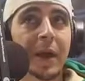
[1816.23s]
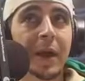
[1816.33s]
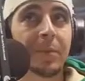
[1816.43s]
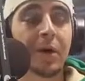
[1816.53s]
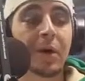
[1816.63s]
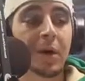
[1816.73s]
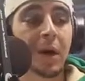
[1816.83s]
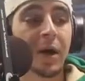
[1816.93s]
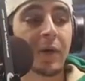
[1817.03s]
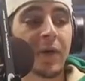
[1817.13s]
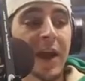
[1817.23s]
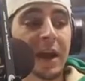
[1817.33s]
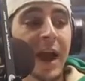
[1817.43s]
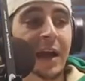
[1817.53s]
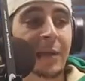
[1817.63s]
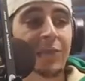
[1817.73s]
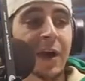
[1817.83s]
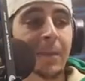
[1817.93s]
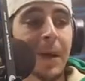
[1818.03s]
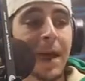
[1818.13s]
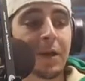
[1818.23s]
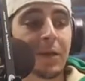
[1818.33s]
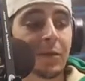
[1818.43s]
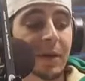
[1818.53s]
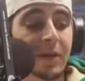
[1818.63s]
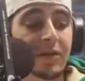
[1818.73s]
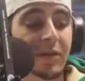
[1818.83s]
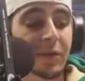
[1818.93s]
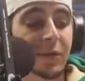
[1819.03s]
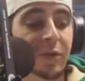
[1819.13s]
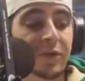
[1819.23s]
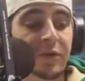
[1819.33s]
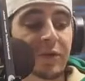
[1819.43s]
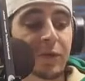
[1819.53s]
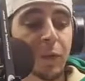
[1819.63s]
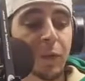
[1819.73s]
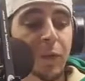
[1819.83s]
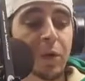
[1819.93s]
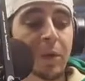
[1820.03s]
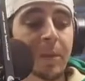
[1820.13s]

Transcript: And then they had a guy named Frank Pace. He was about a 6'3", 6'4" quarterback